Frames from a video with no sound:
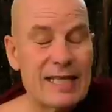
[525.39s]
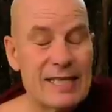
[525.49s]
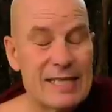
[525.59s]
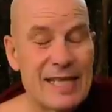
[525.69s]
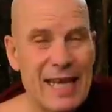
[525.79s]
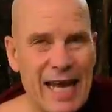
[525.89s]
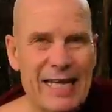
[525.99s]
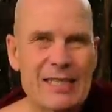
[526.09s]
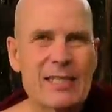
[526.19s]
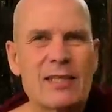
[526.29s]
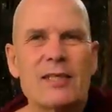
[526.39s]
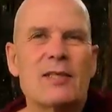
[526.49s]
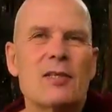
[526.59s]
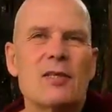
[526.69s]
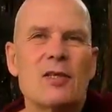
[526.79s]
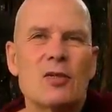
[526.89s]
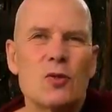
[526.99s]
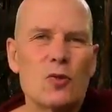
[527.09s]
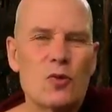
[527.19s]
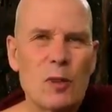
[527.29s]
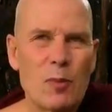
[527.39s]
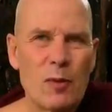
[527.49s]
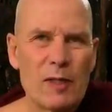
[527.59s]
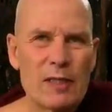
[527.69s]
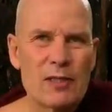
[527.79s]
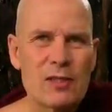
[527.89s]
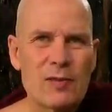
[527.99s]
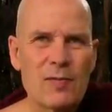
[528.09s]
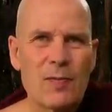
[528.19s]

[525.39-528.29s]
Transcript: is like due to impermanence.